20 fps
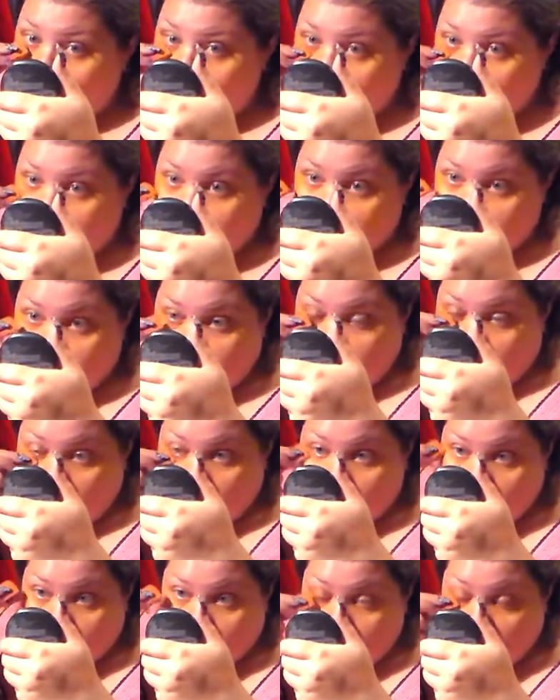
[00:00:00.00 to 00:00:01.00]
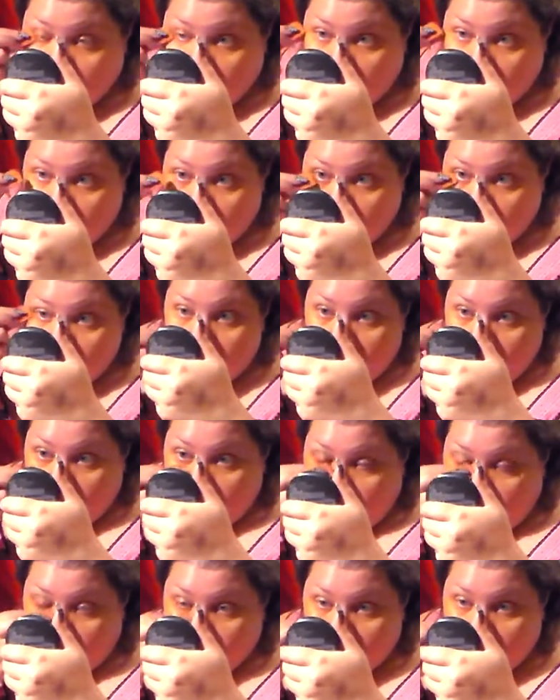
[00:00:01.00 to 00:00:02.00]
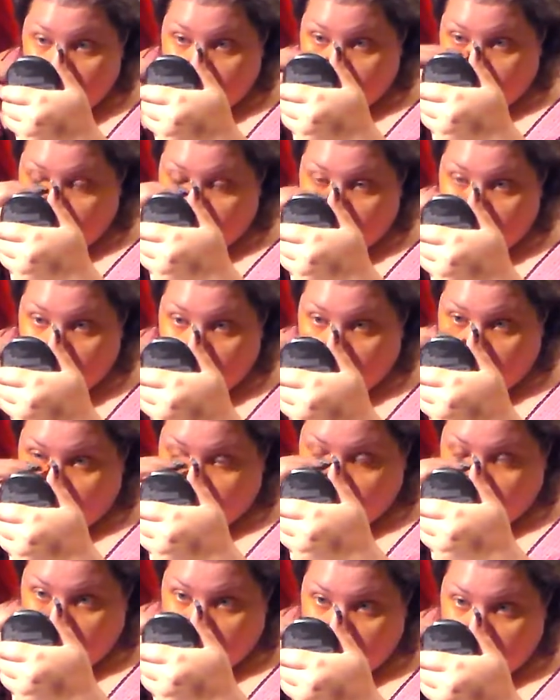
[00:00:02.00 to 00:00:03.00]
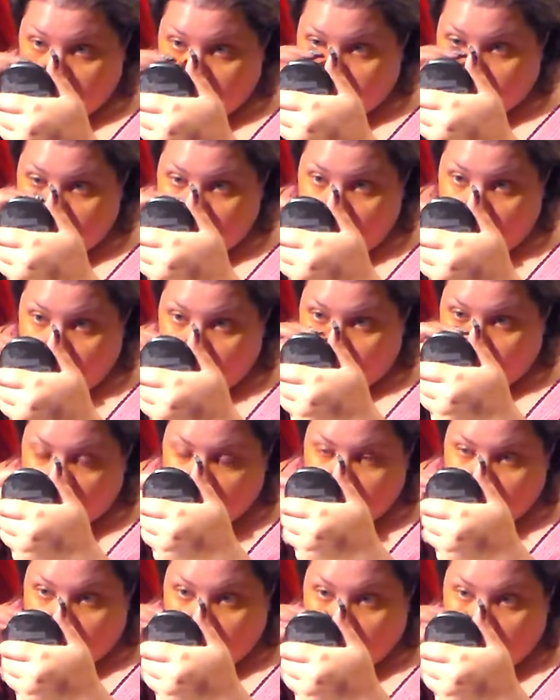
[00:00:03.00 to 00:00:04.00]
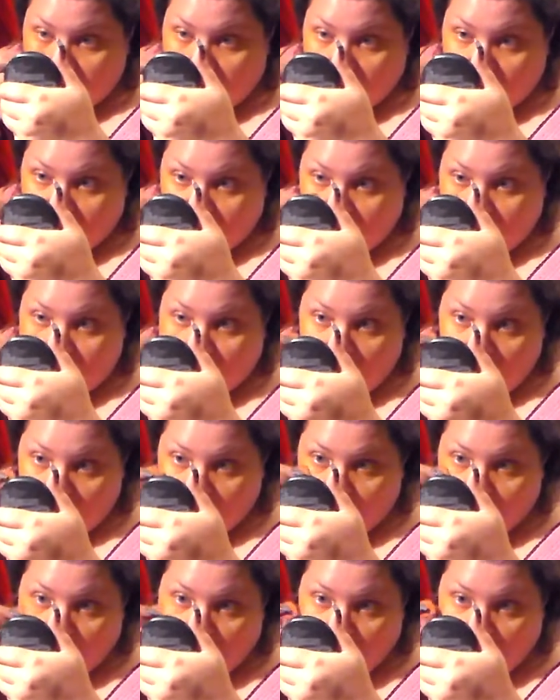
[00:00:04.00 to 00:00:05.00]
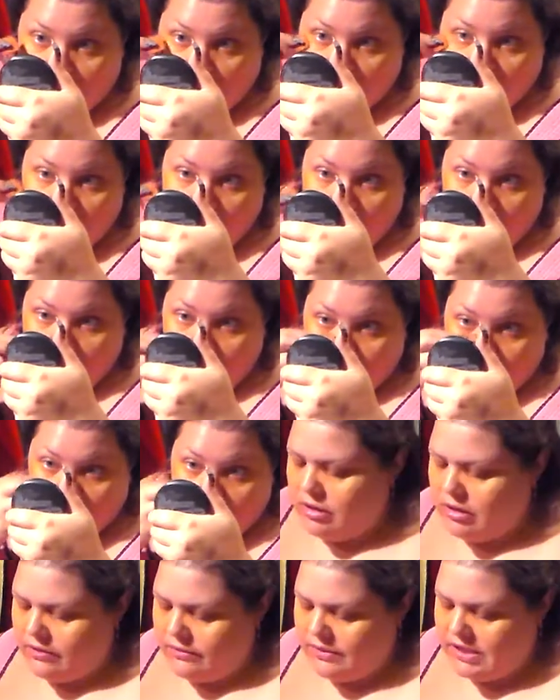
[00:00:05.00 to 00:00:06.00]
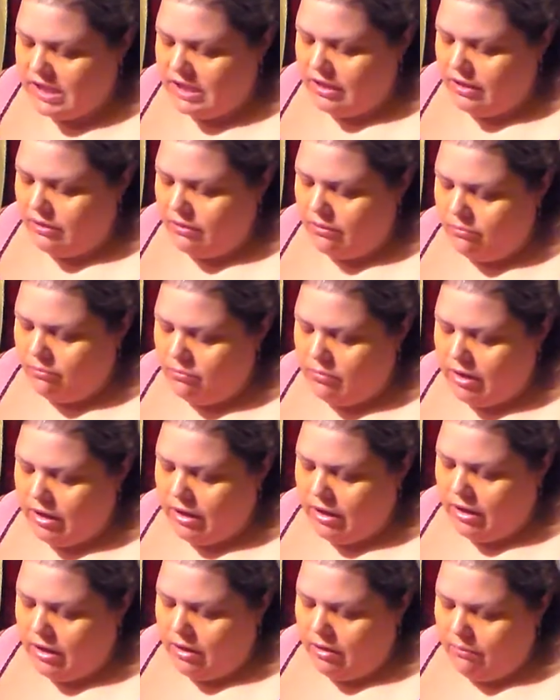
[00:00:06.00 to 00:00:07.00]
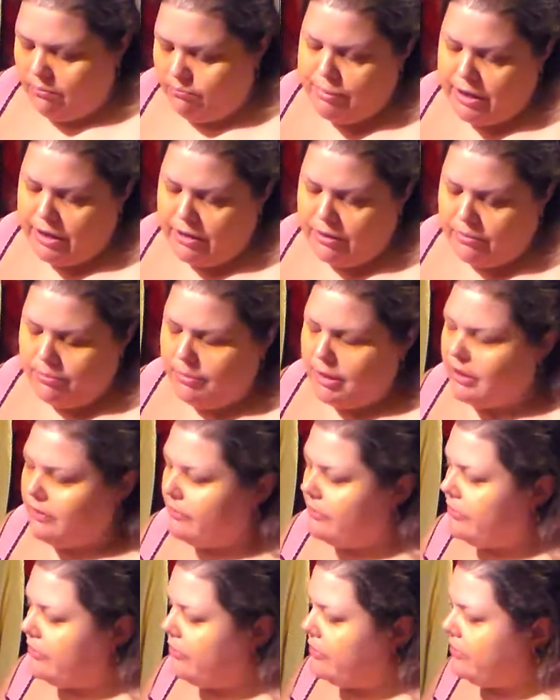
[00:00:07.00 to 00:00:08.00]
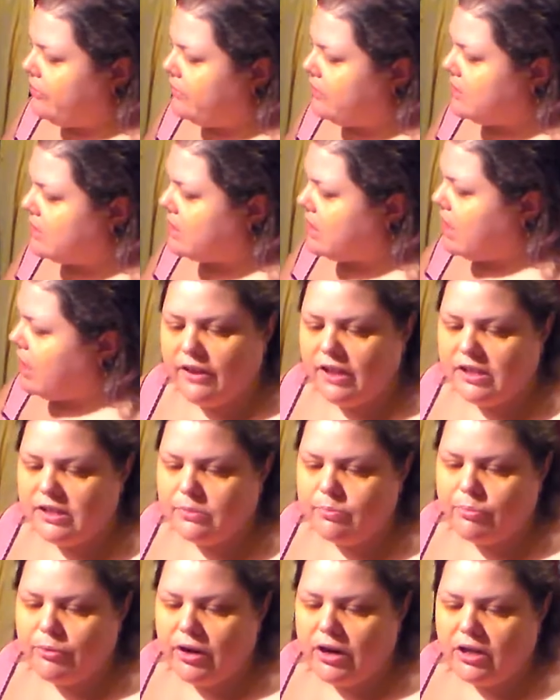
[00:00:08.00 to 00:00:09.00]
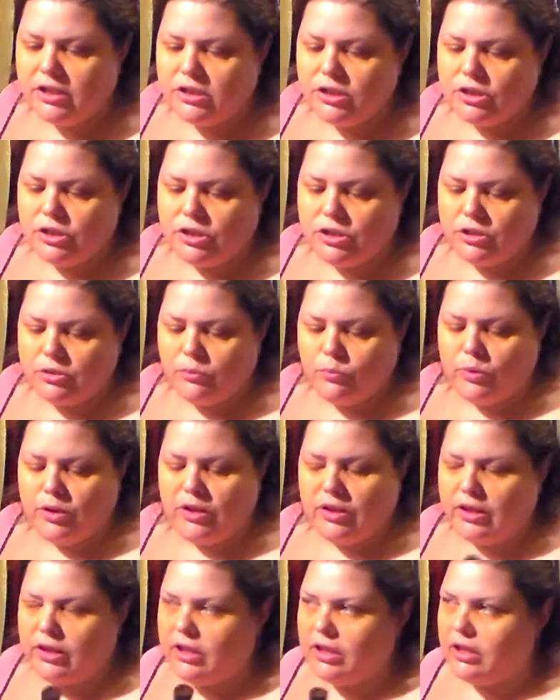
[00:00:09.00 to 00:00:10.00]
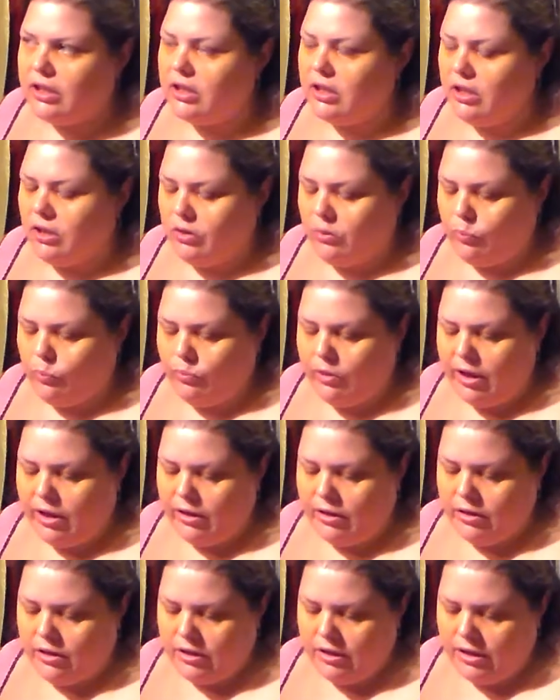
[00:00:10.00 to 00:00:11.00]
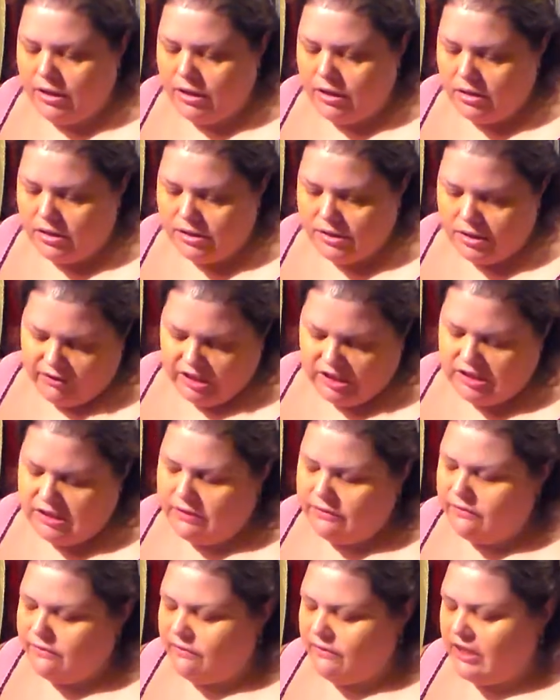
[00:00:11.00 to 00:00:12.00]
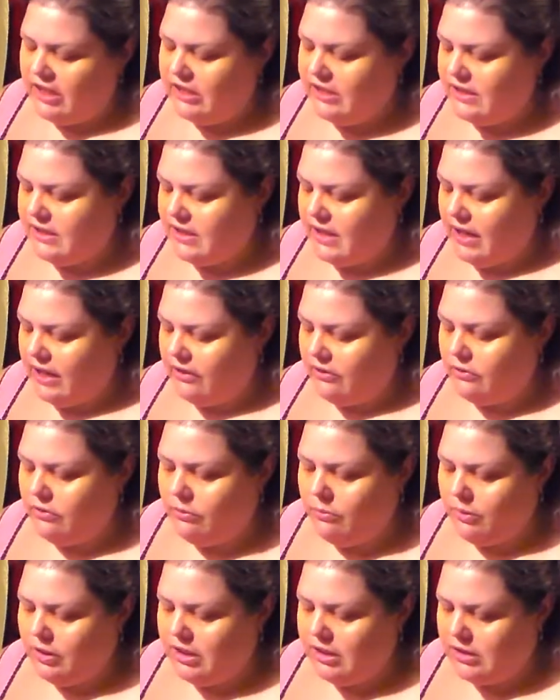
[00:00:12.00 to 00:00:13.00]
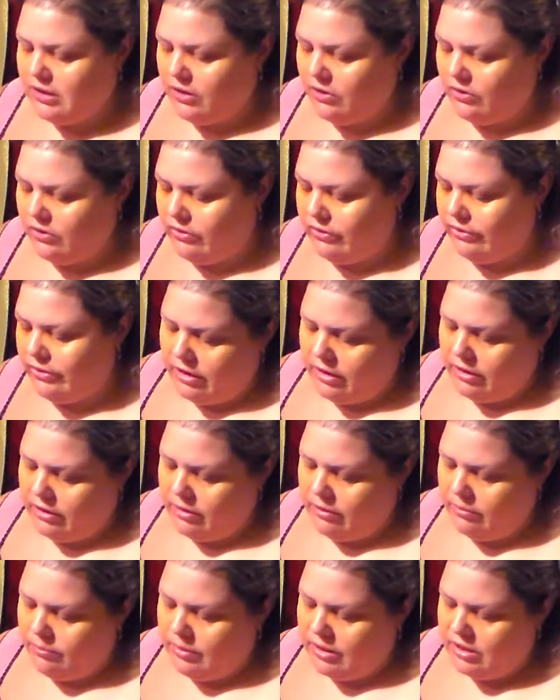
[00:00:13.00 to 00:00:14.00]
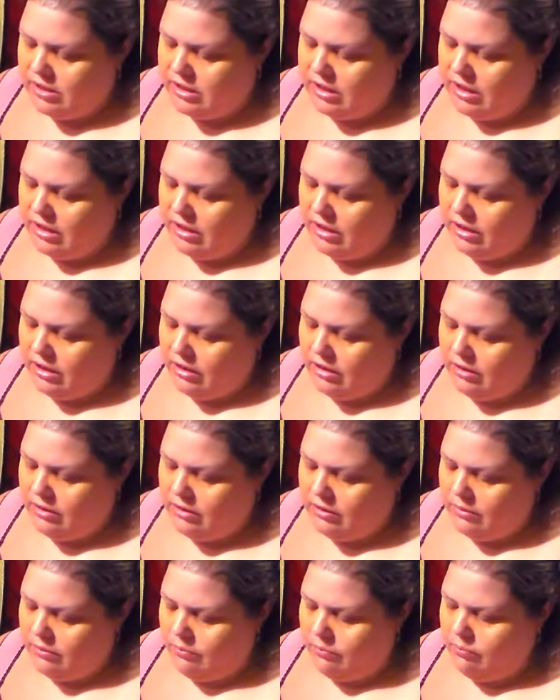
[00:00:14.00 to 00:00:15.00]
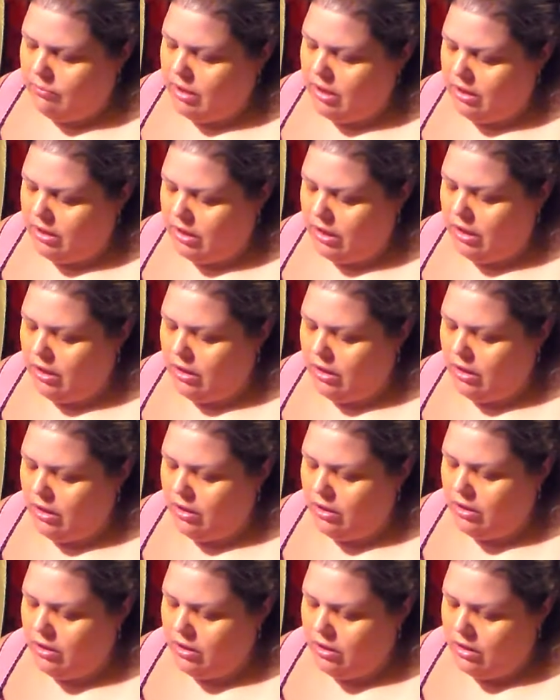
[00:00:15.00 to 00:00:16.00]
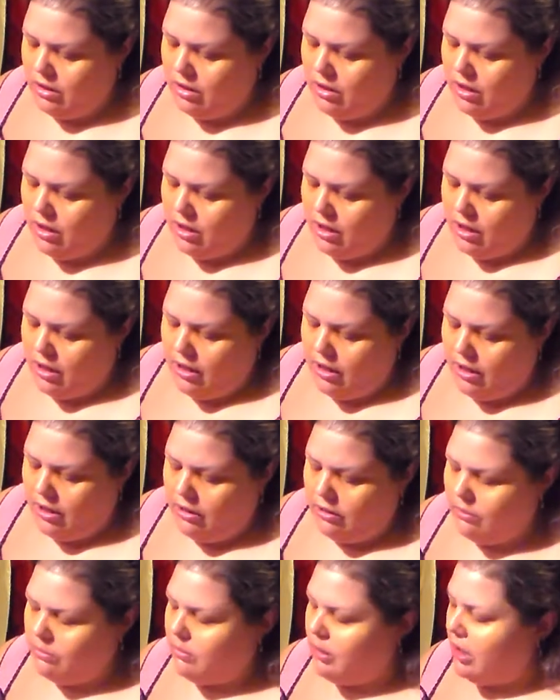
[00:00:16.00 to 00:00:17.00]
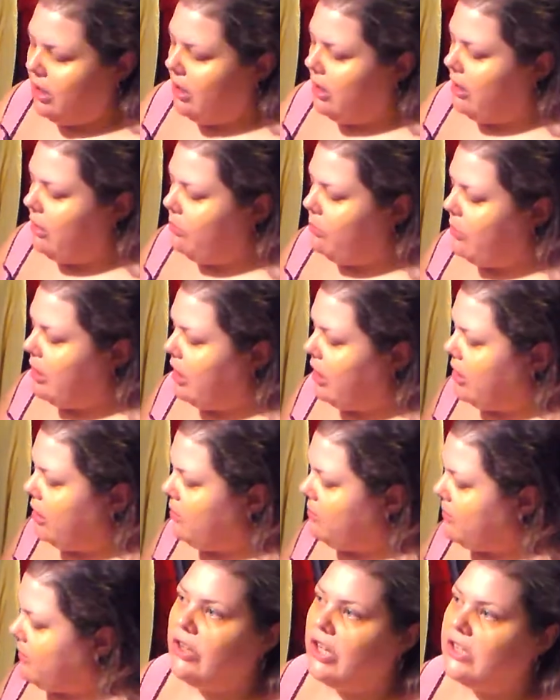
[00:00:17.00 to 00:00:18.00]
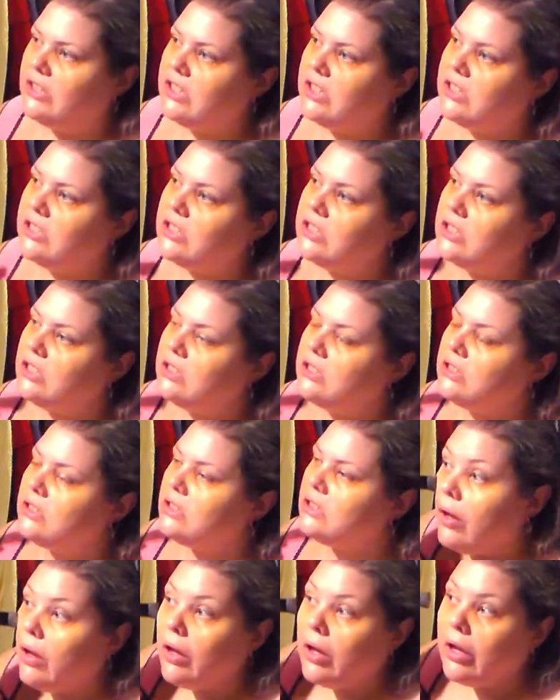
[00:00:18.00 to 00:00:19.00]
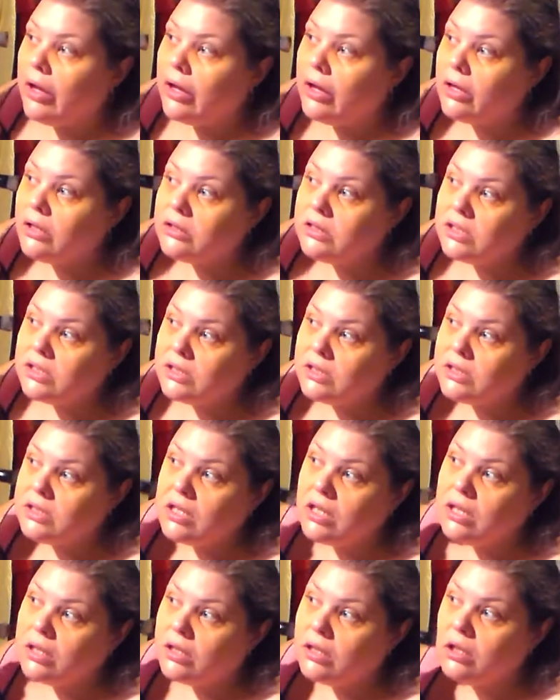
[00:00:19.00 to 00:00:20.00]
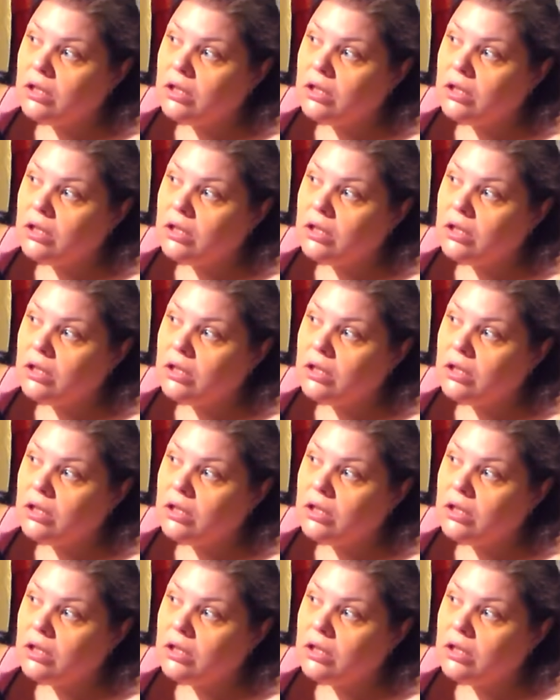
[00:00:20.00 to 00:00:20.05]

allergic to chamomile. So I have to make sure the tea does not contain chamomile. I'm taking my Bare Minerals face brush with the well in it, affecting face, I don't know what it's called. I'm taking my Almay Wake Up foundation and just